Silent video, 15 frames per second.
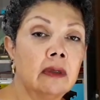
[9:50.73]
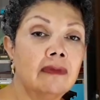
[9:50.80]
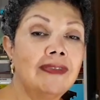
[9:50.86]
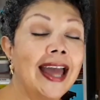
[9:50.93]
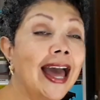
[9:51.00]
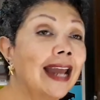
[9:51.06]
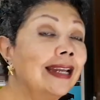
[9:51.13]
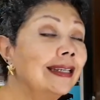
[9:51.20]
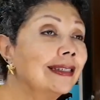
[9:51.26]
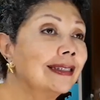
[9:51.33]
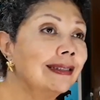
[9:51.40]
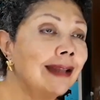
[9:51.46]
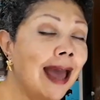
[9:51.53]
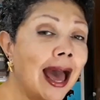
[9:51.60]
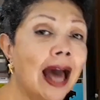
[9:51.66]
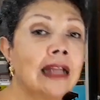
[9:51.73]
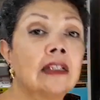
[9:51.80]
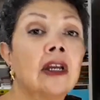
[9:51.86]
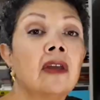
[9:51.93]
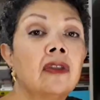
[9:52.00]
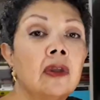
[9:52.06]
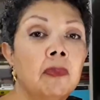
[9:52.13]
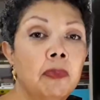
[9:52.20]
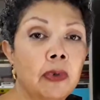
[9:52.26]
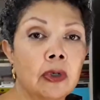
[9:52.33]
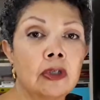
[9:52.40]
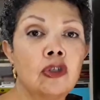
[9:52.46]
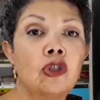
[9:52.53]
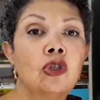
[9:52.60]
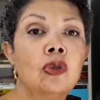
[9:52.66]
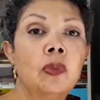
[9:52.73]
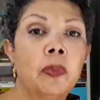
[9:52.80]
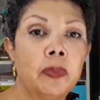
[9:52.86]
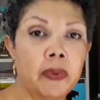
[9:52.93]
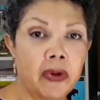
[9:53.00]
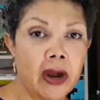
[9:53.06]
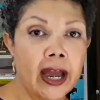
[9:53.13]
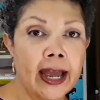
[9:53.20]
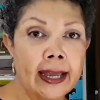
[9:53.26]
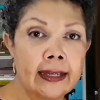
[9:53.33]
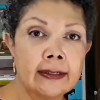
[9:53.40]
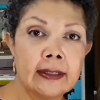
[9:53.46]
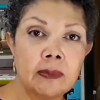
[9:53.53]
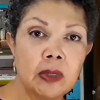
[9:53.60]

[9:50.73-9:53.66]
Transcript: that is not the BookTube prize,